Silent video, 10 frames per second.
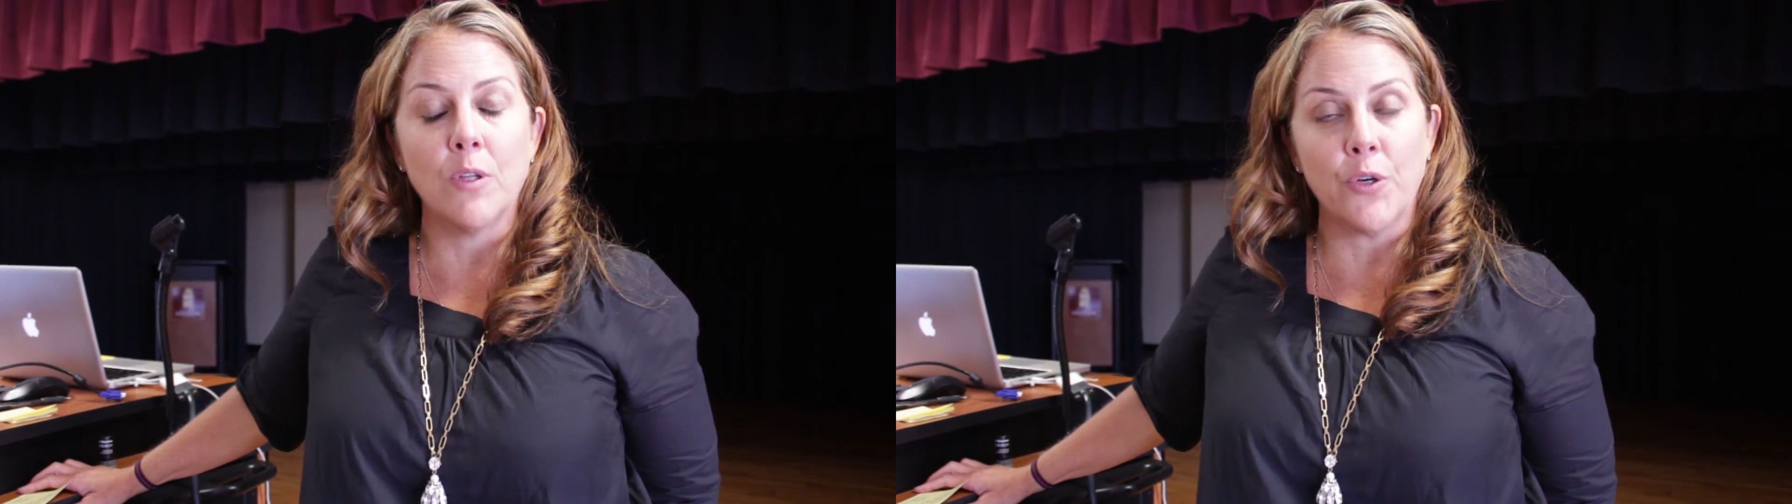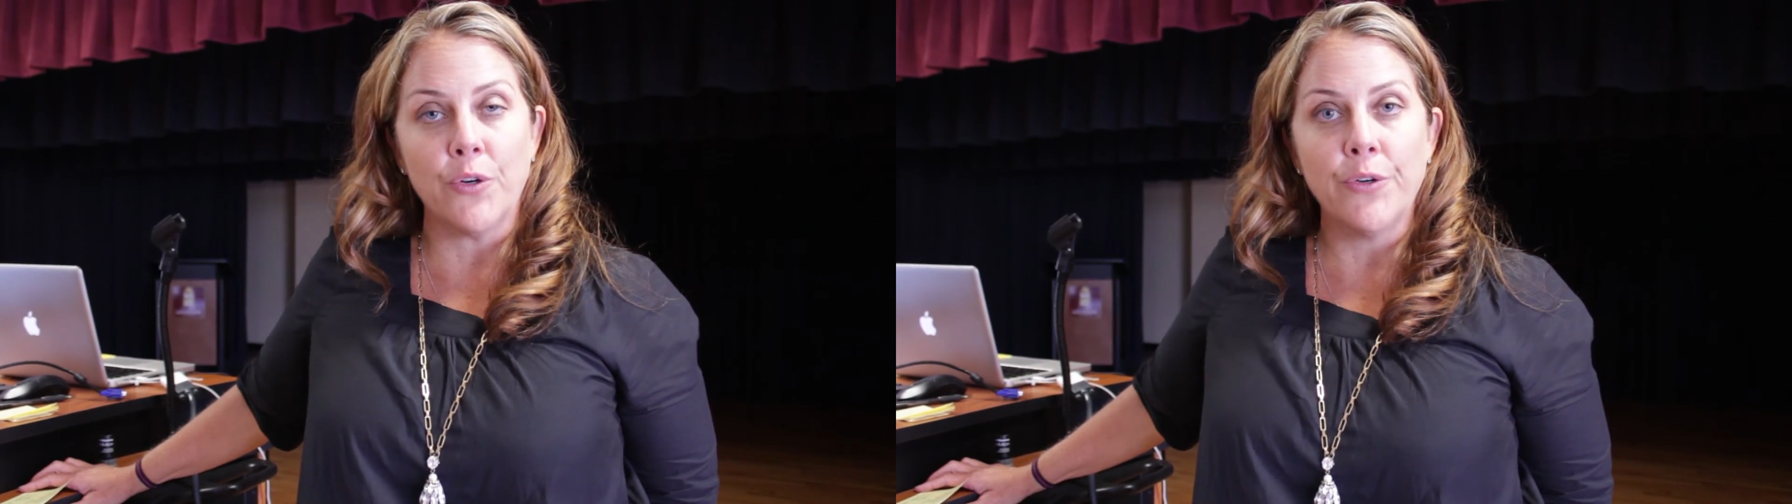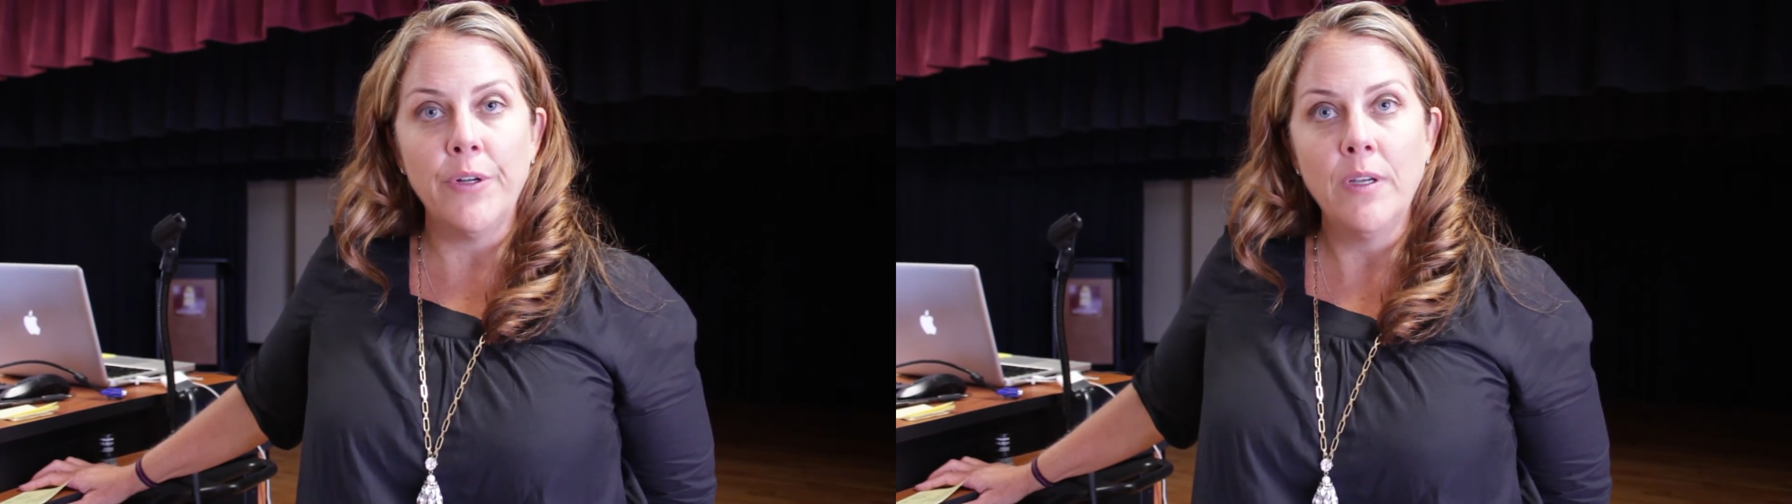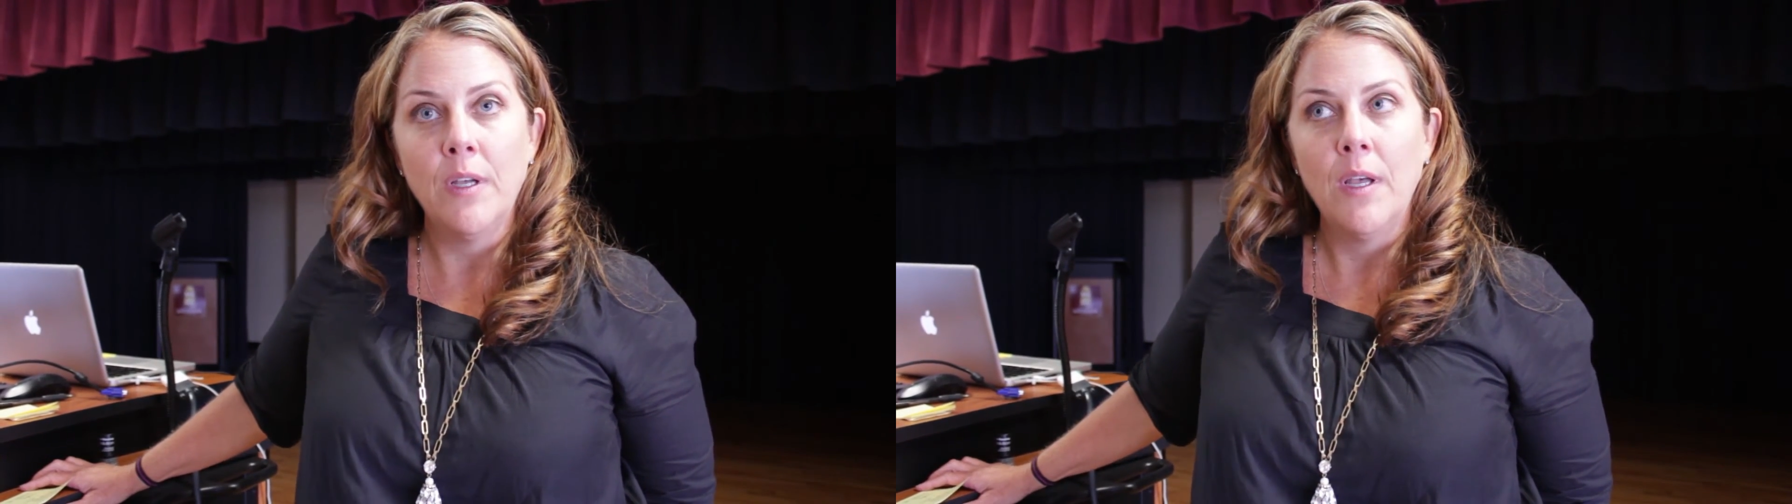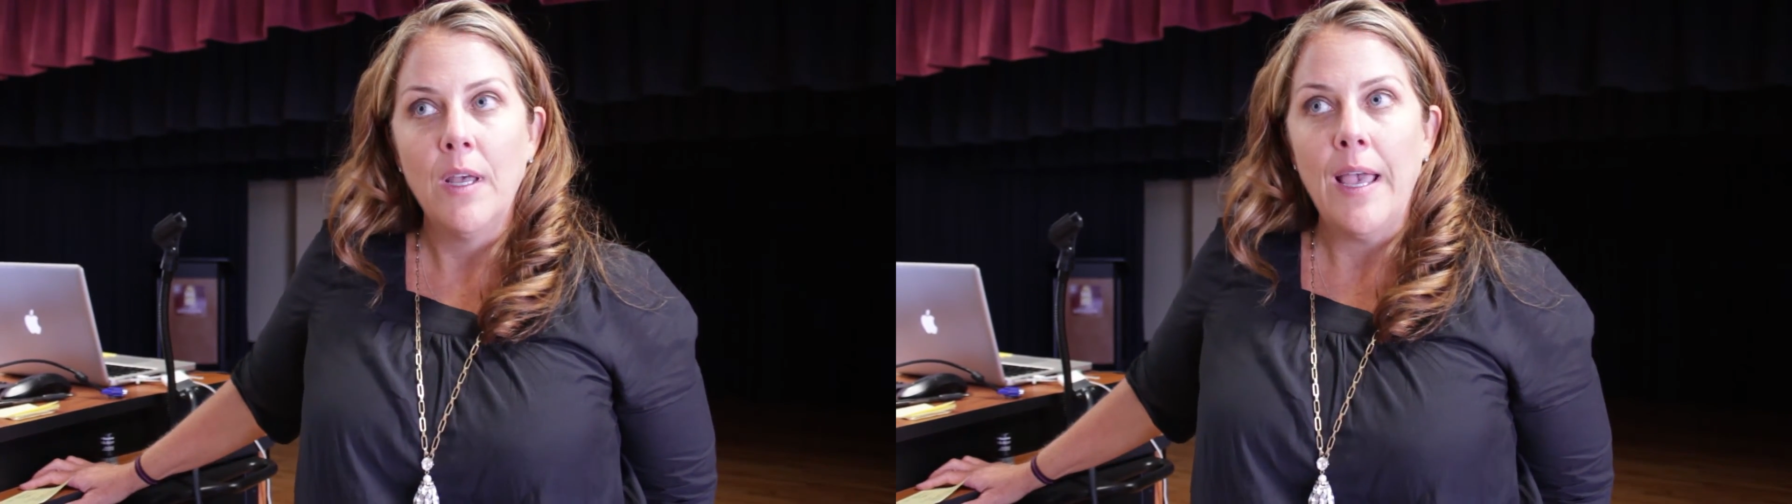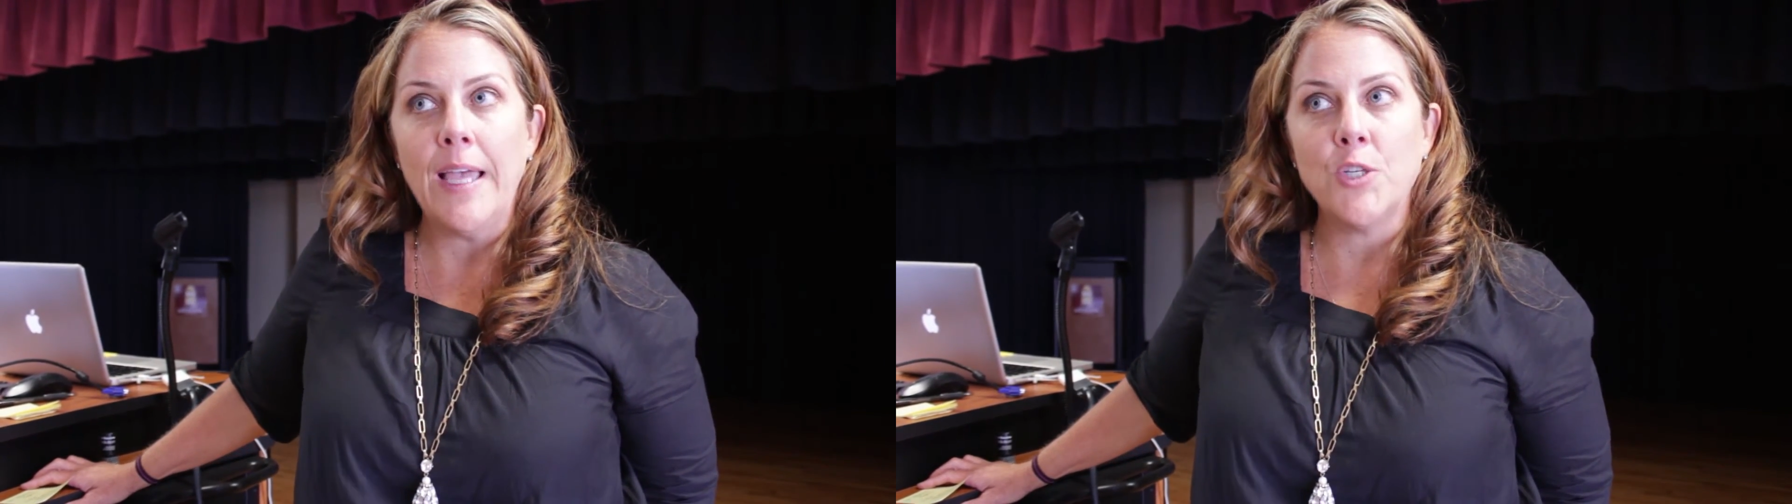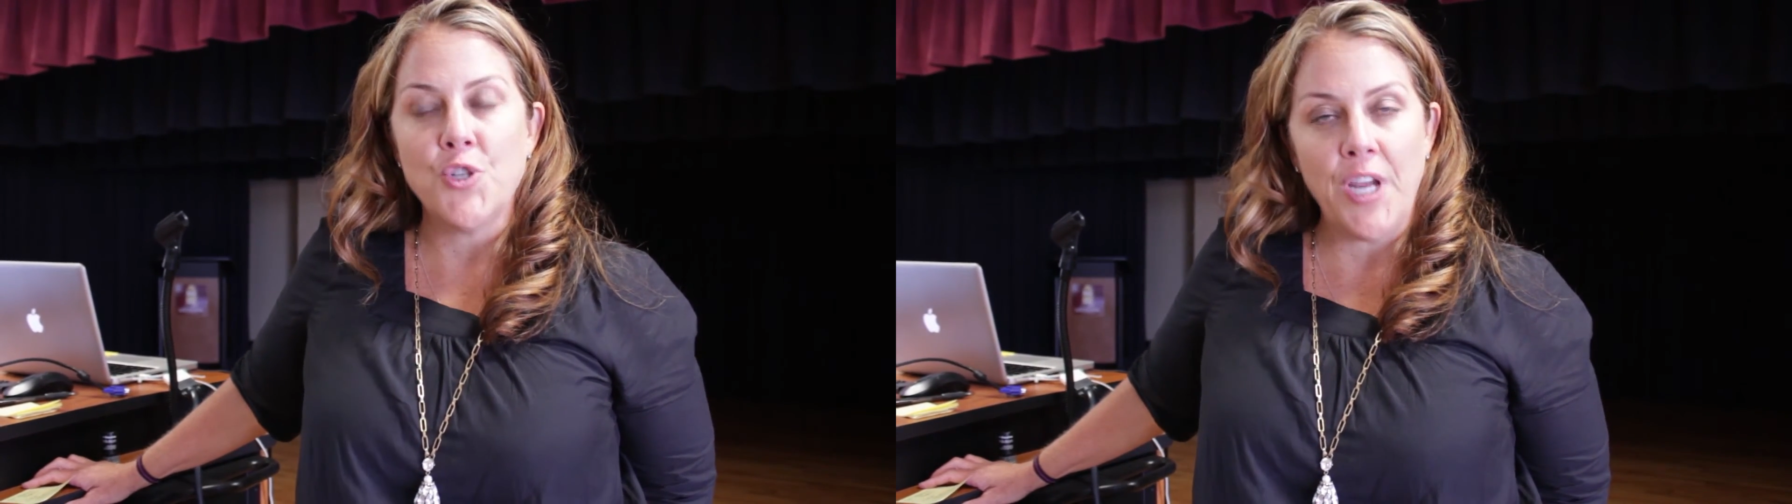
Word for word: learn and